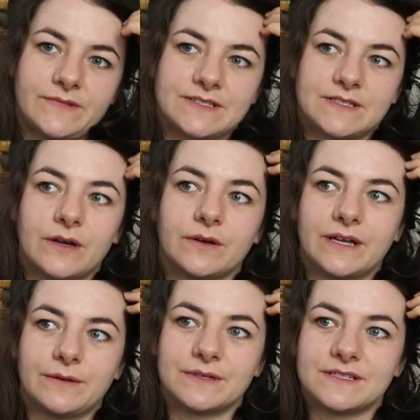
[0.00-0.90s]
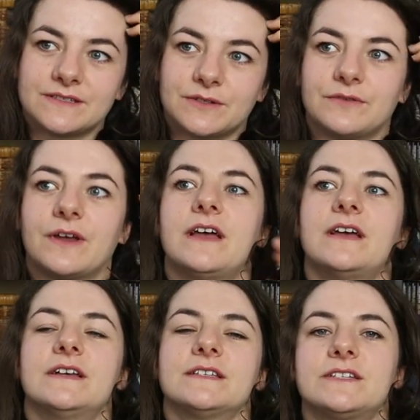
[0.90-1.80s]
So it was sort of
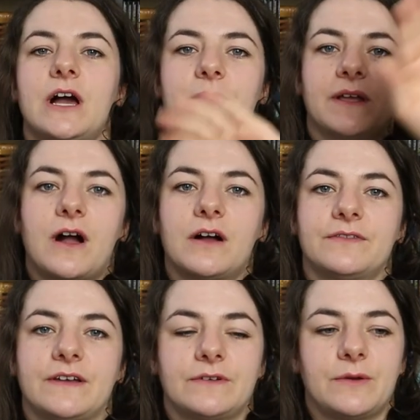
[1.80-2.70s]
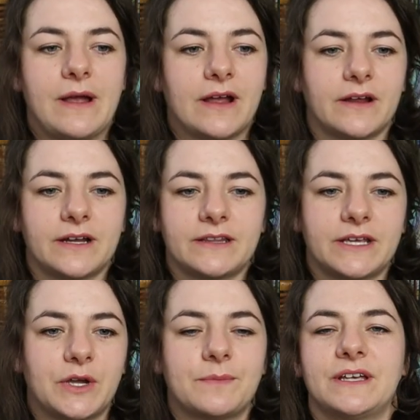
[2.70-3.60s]
stopping off everywhere, and I
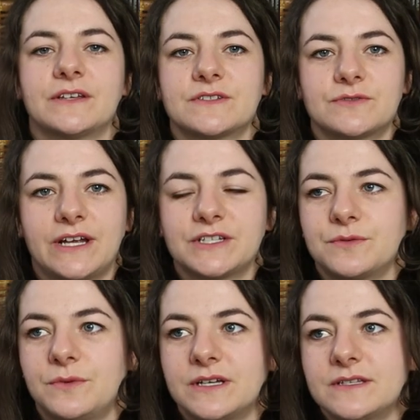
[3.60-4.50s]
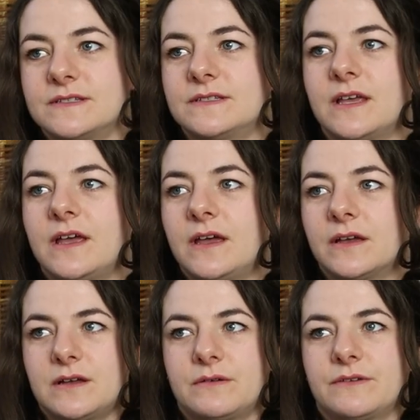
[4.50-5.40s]
think our biggest stretch was
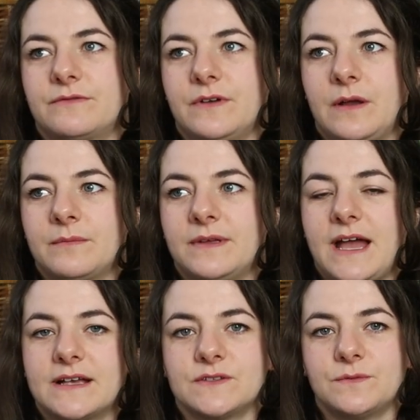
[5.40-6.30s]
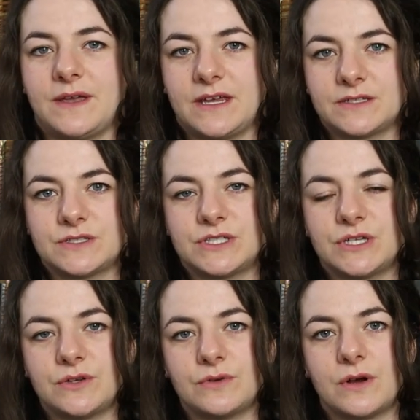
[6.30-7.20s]
going from Castlemaine
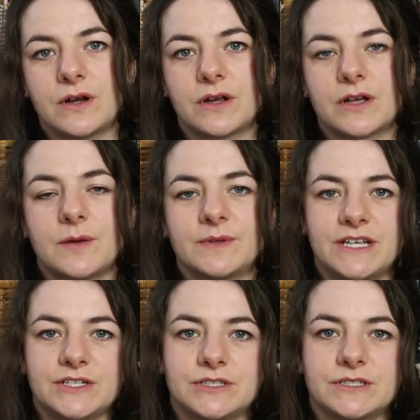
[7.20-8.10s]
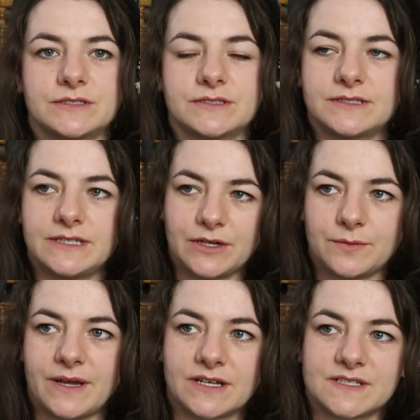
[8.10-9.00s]
to our accommodation near
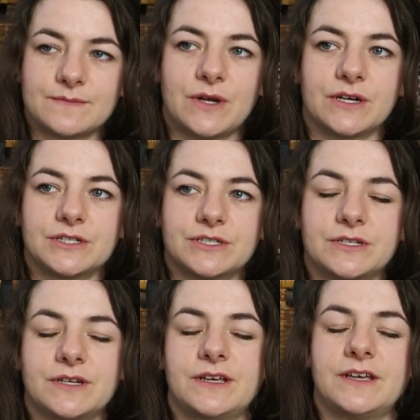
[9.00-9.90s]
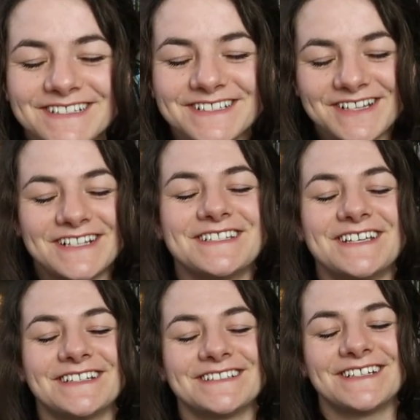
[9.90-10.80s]
Bacchus Marsh. So that's
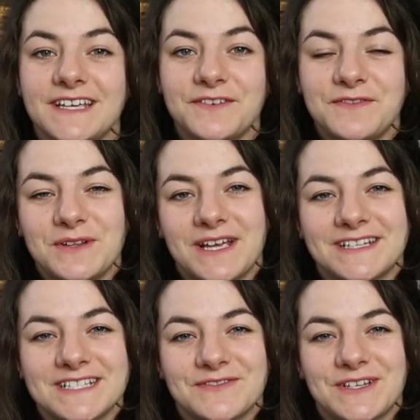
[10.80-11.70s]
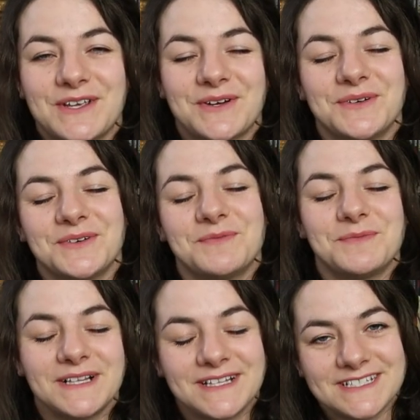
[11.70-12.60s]
it. If you like this video,
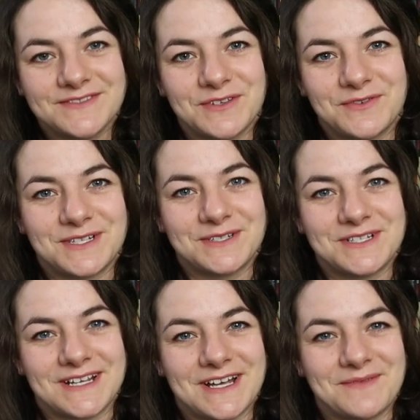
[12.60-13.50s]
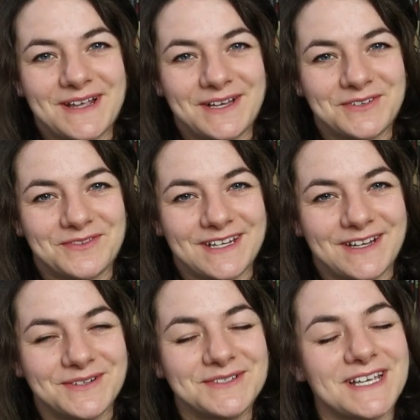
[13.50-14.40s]
please feel free to check out my other
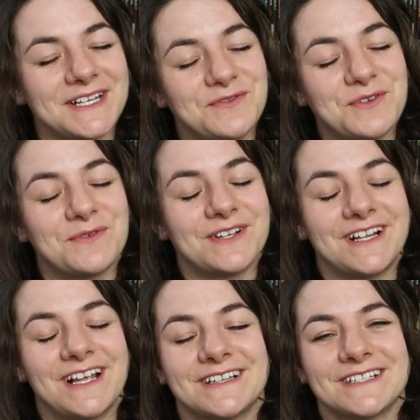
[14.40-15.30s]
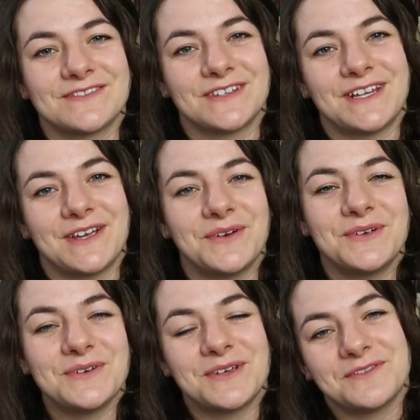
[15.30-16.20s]
videos. And if you really like this video,
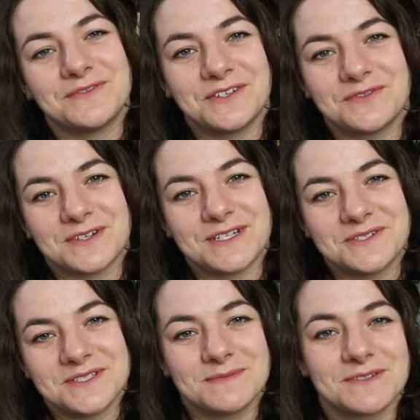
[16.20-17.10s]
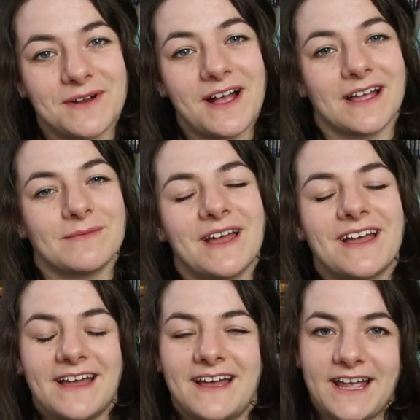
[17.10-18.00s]
you can feel free to subscribe.
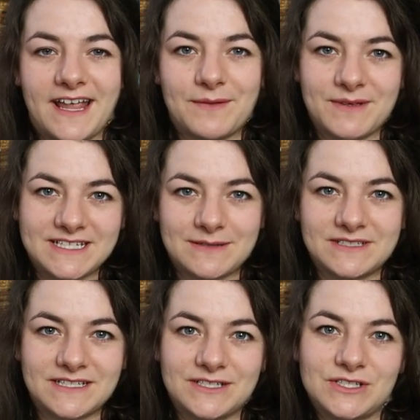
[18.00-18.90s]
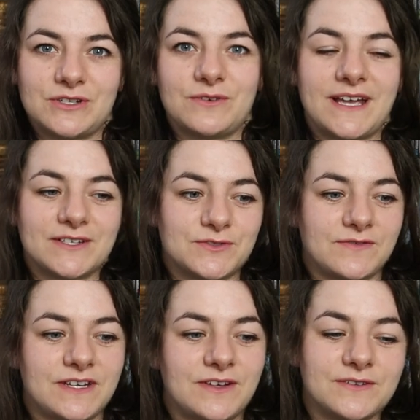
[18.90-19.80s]
I am attempting to do extra
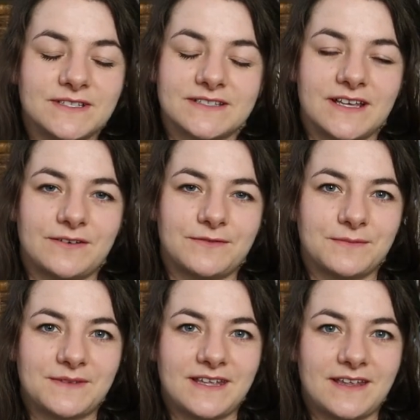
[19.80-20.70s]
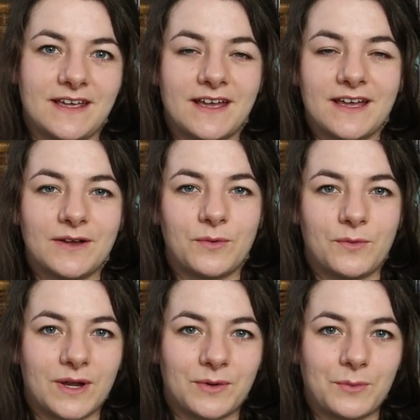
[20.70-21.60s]
videos aside from the
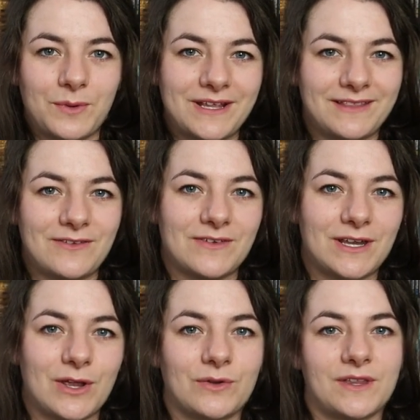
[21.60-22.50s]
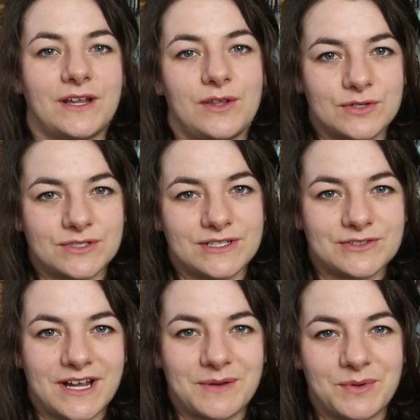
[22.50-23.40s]
one weekly video that I usually
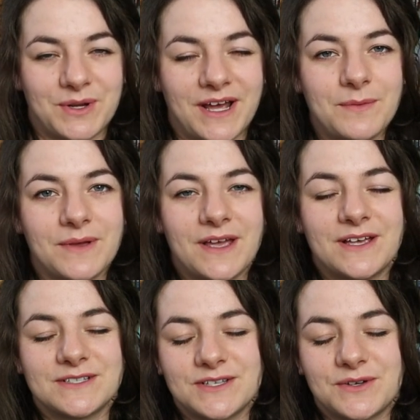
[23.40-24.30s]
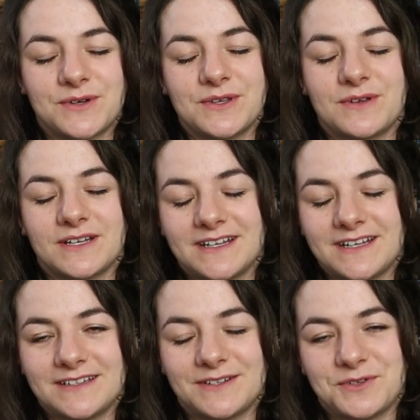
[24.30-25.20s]
try and put up. So you can
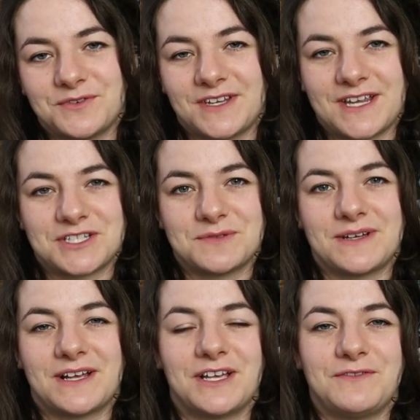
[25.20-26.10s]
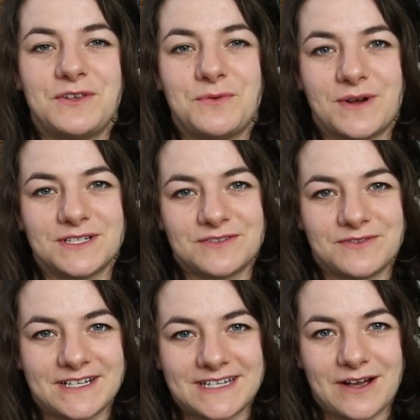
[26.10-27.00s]
hit the notification bell if you want to
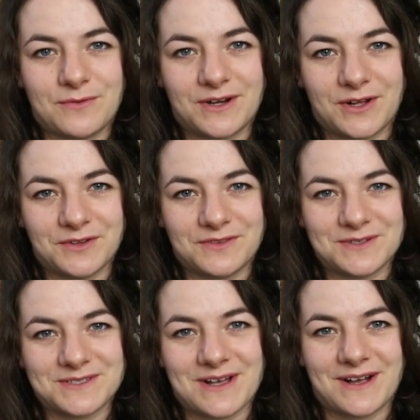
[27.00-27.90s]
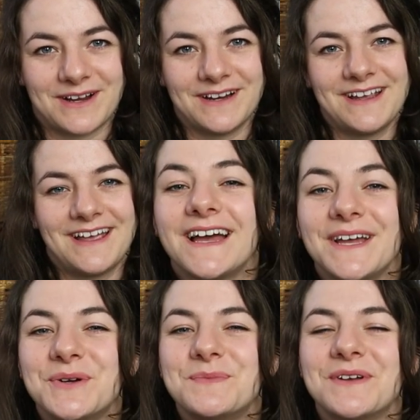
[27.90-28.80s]
find out when all of those are.
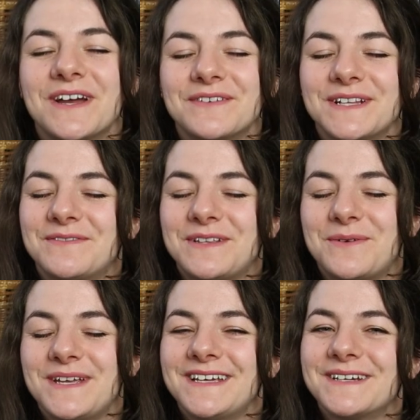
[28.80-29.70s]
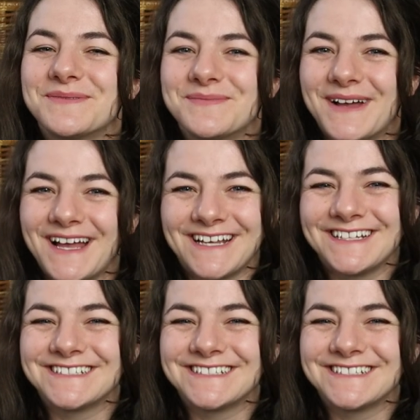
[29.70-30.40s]
I hope you have a lovely week. Bye.